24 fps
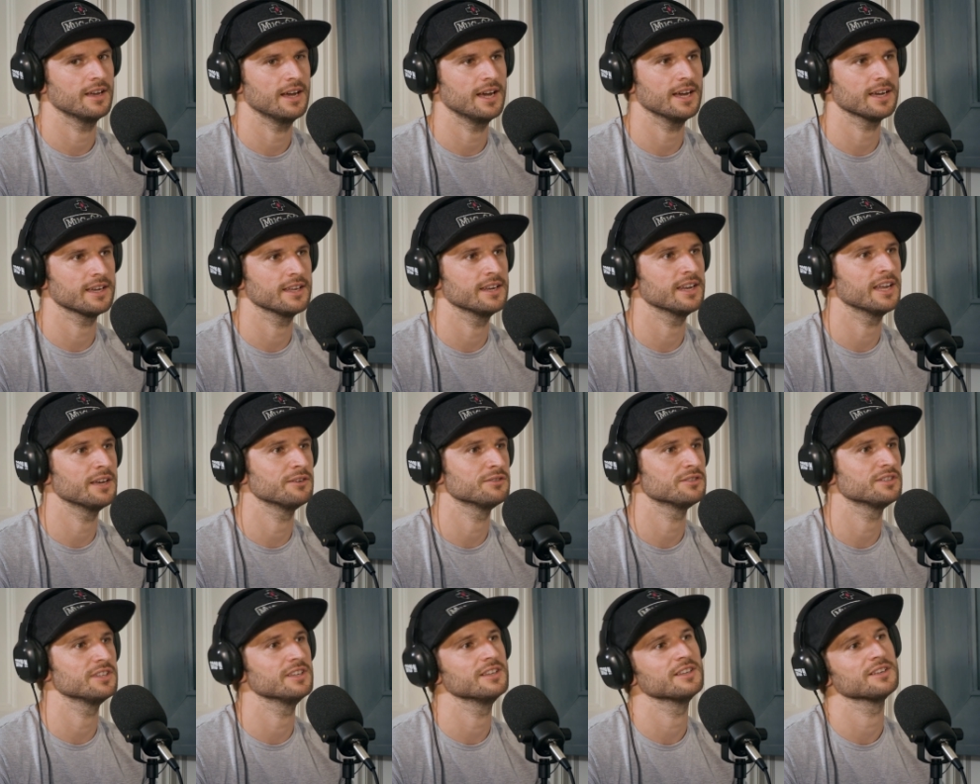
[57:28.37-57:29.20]
I can now
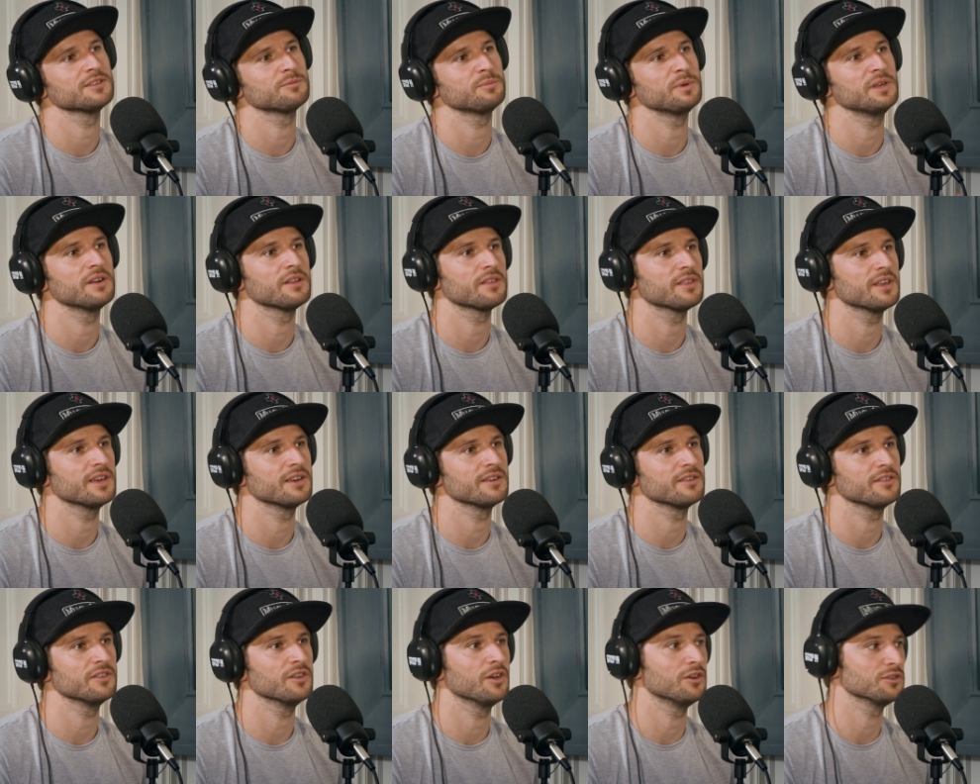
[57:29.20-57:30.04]
see this being a
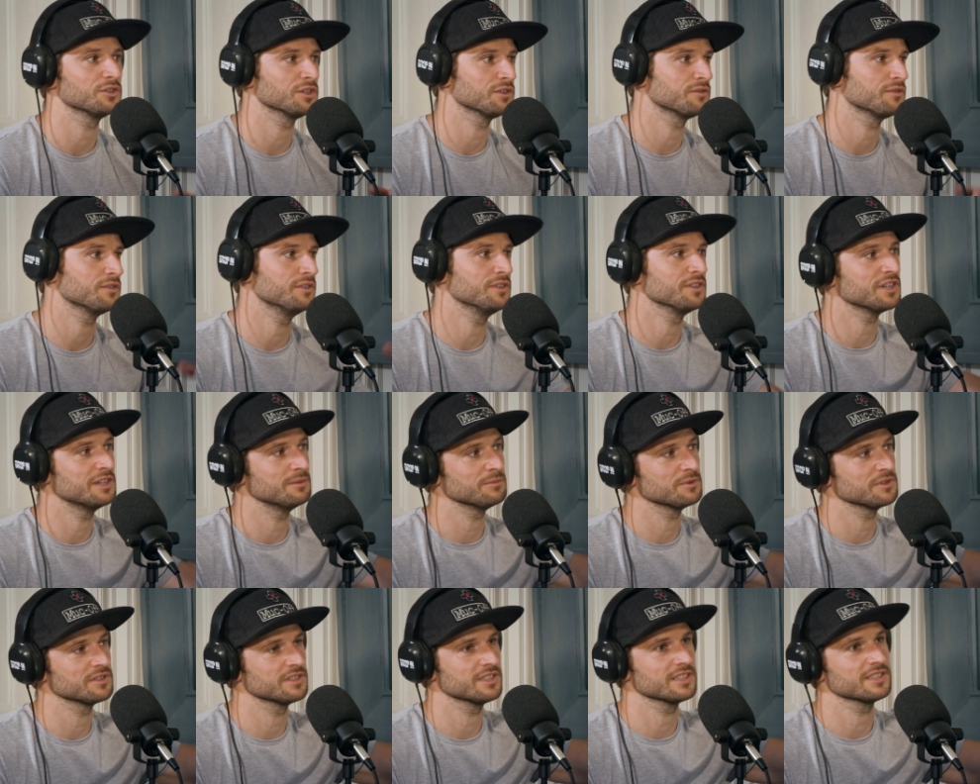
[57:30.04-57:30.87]
thing, not just for in
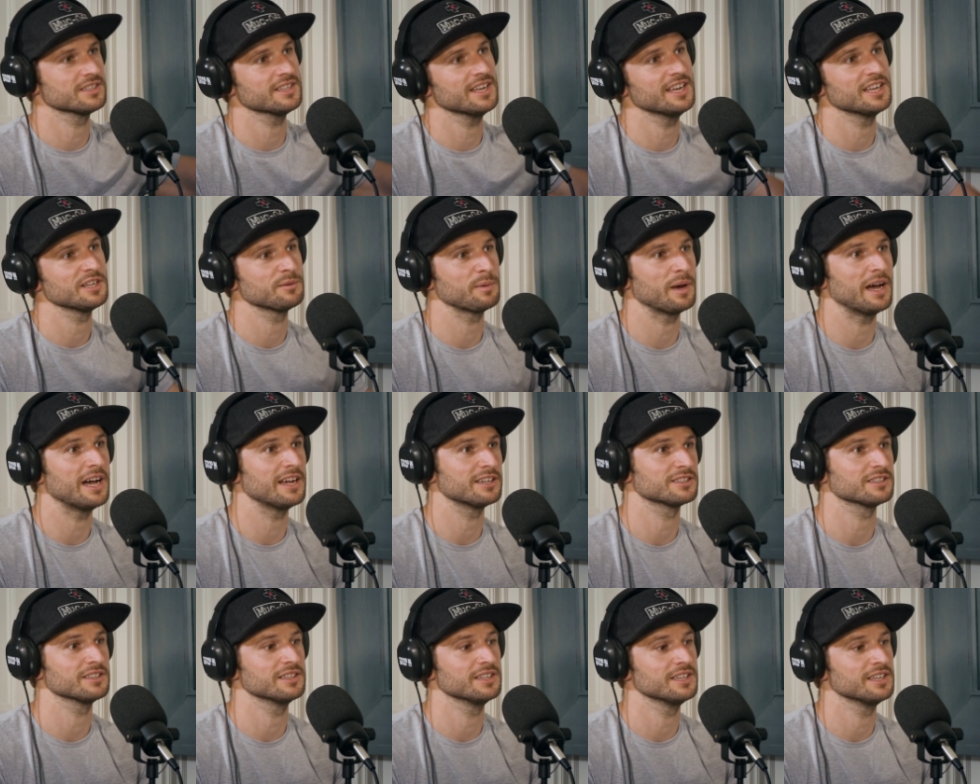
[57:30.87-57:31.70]
terms of success, but
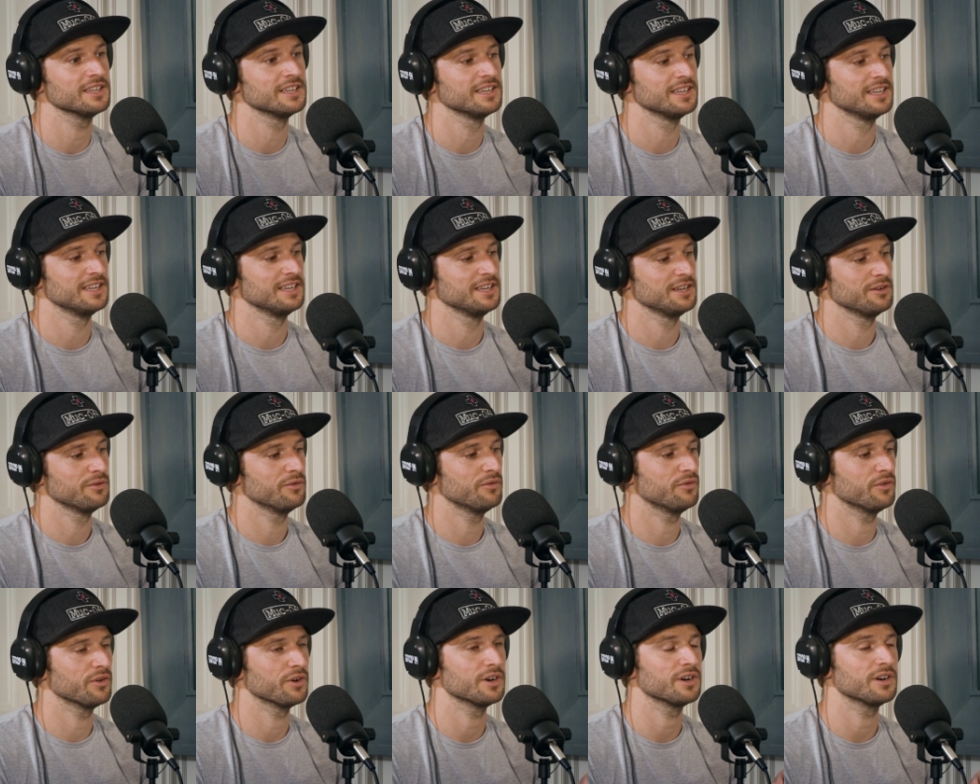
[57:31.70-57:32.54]
actually
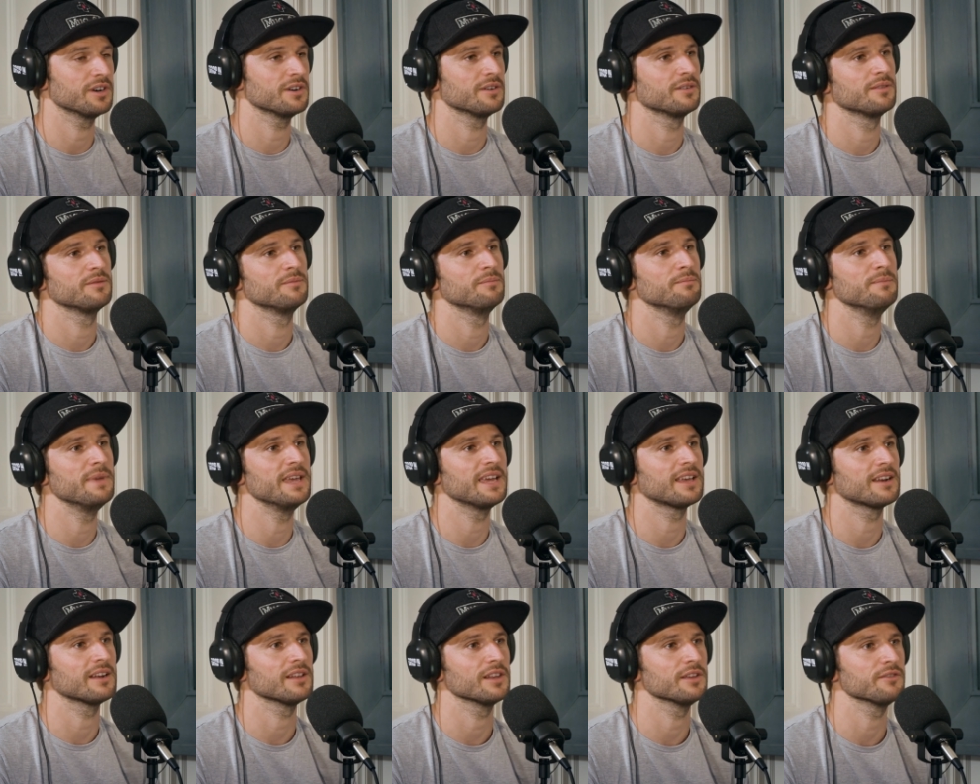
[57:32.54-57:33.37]
for
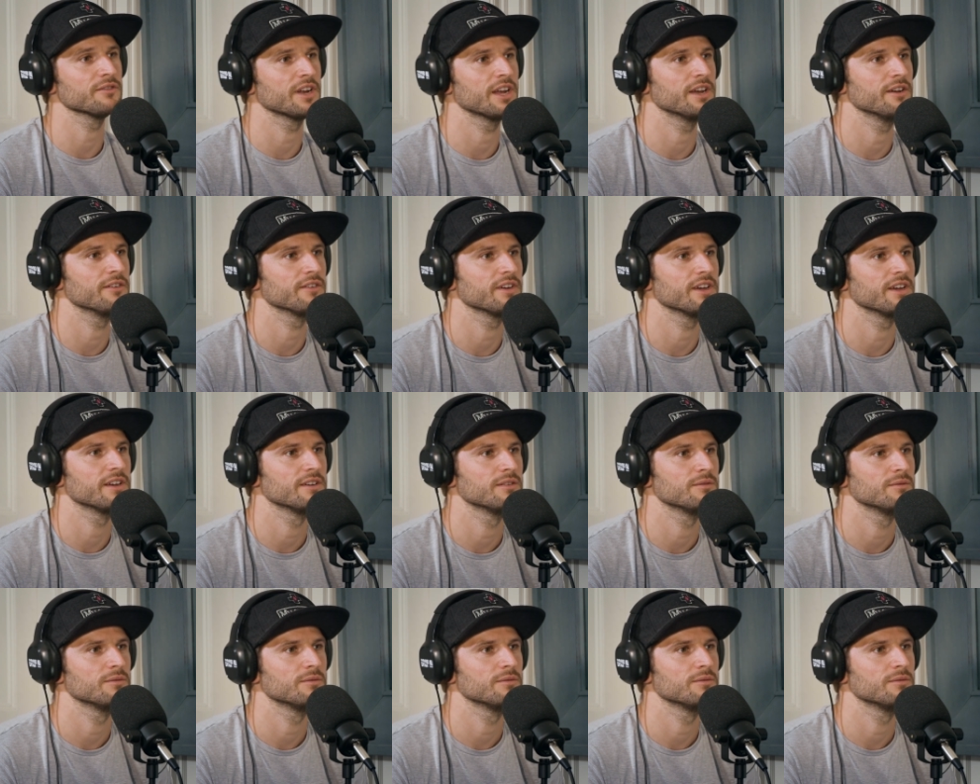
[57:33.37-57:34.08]
making a living out of it?